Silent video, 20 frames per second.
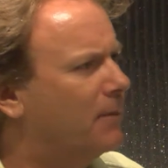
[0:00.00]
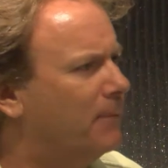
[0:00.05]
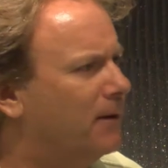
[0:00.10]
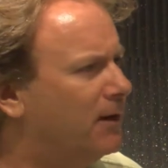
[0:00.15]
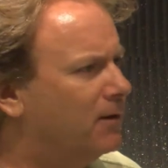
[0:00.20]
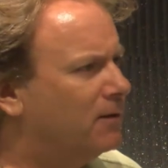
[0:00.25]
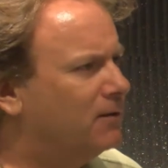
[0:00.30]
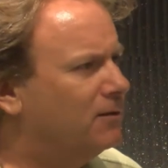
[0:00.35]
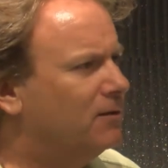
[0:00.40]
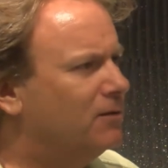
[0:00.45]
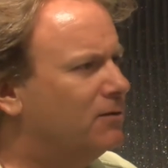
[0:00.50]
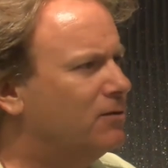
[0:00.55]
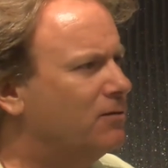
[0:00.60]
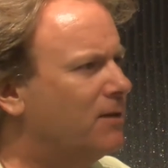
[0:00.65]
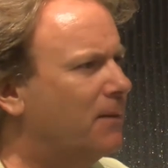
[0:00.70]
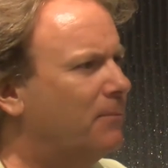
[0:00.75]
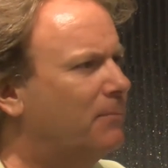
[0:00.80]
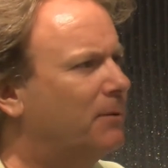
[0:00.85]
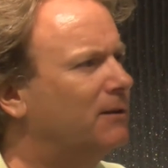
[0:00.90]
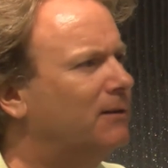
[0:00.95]
I mean, do
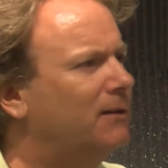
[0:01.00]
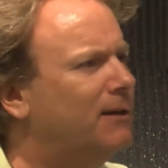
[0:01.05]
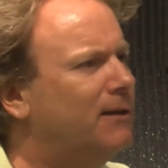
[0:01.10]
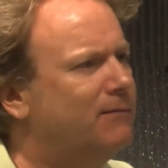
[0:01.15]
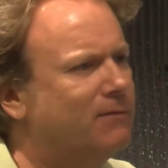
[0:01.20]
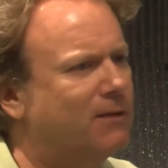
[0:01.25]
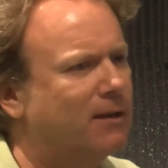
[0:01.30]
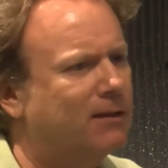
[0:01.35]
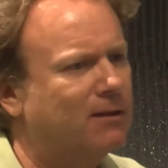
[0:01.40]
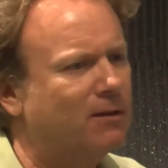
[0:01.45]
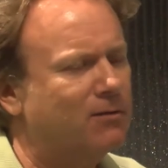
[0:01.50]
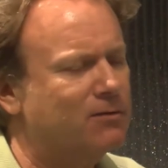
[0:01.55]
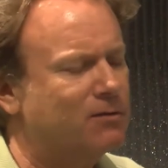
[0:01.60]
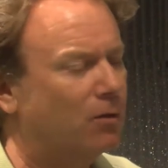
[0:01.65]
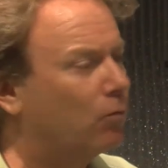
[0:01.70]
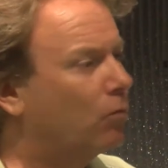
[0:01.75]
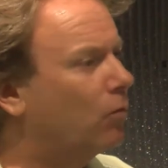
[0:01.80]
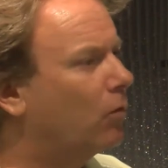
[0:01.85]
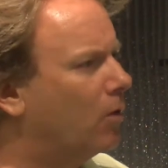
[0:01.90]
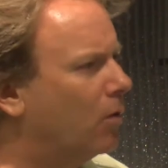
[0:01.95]
they believe that there's
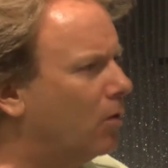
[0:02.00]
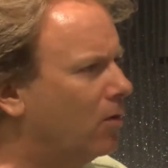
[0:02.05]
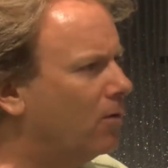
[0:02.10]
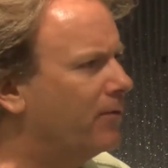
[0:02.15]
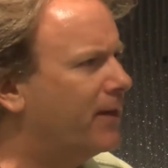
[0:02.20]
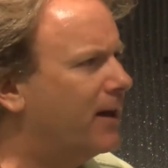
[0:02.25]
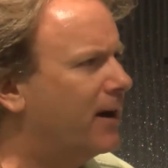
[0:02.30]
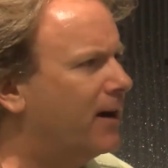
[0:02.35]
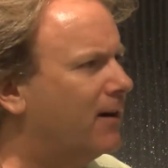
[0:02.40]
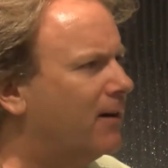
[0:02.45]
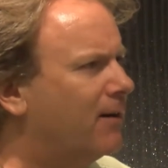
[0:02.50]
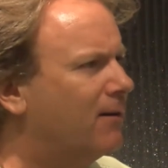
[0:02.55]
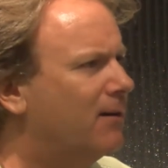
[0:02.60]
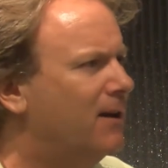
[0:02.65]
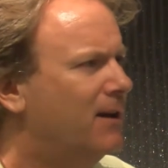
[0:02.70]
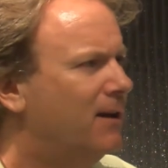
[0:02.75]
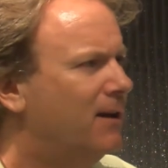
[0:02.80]
a role there?